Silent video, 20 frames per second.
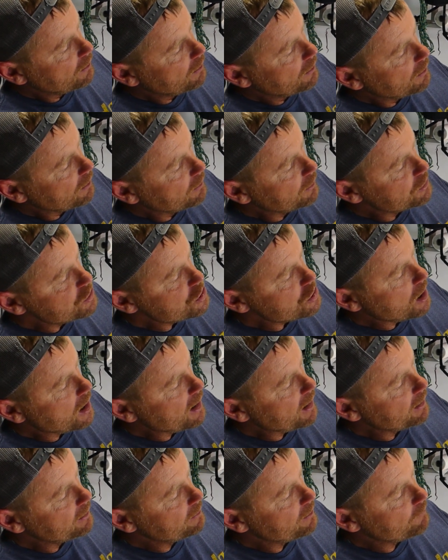and there's your
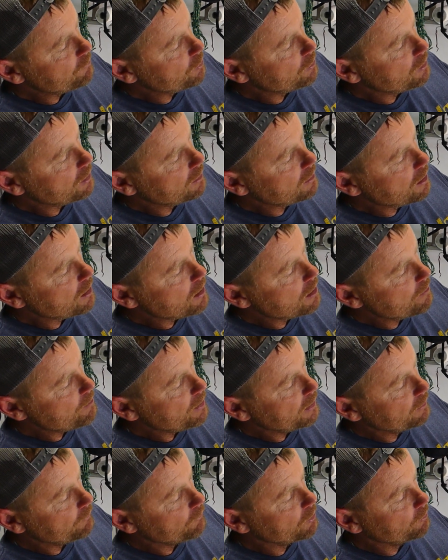high level
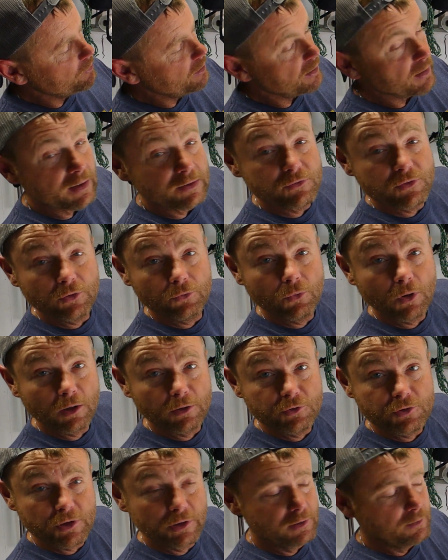alarm, it will be at
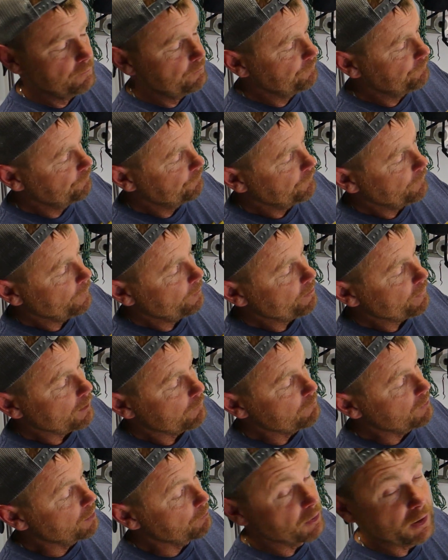200.
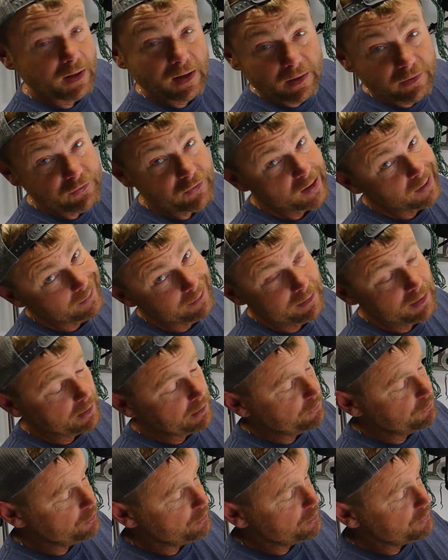Remember guys, getting
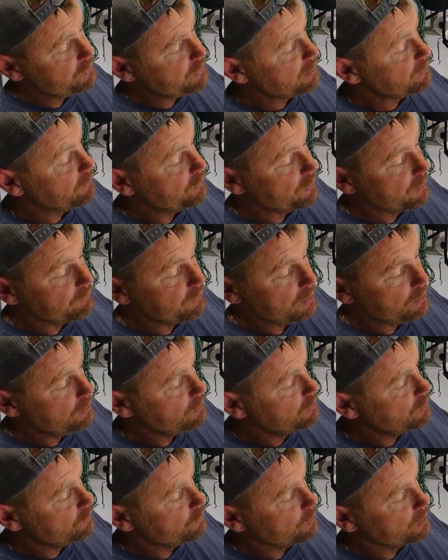dangerous at 50,
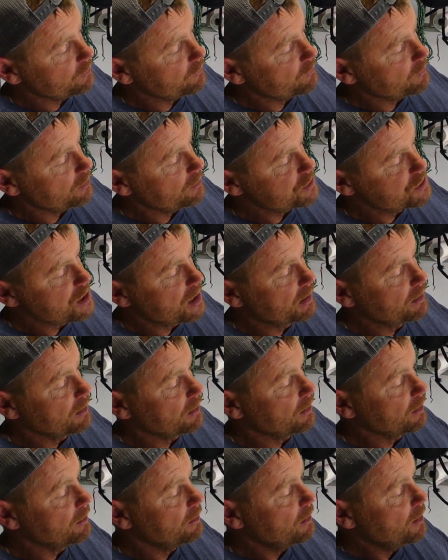you just want to start
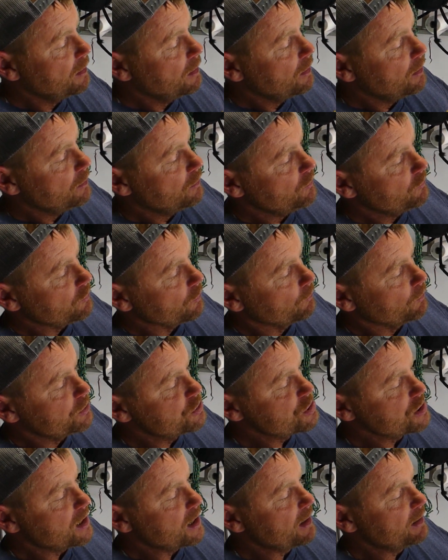checking it. So
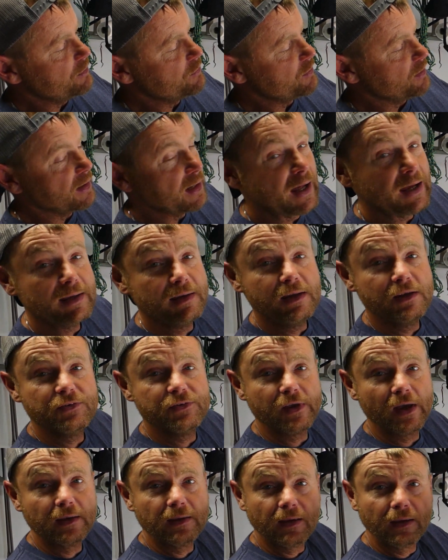what you got is a
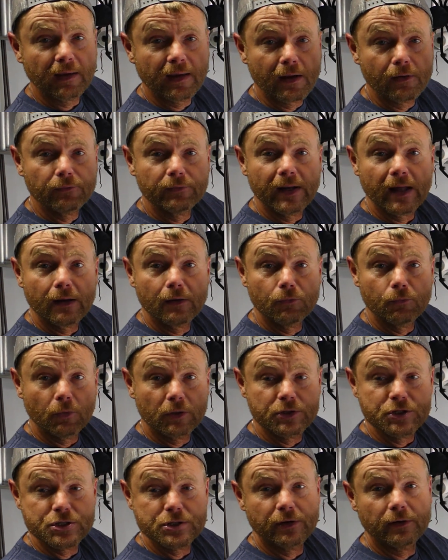90-second countdown.
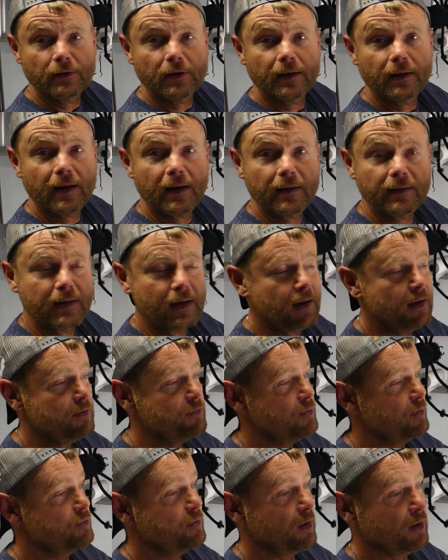Once you turn it on,
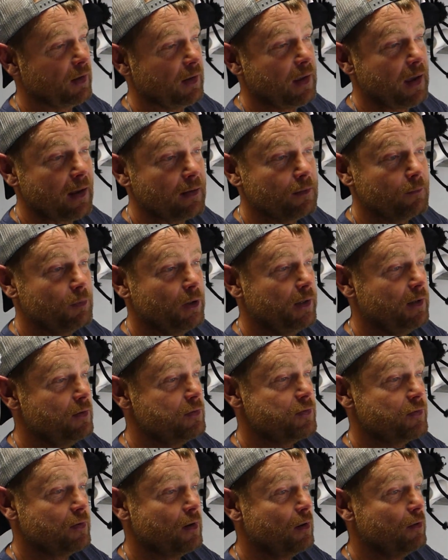guys, it's going to calibrate
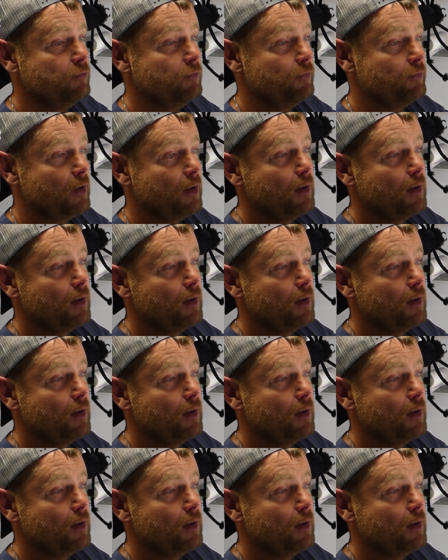itself.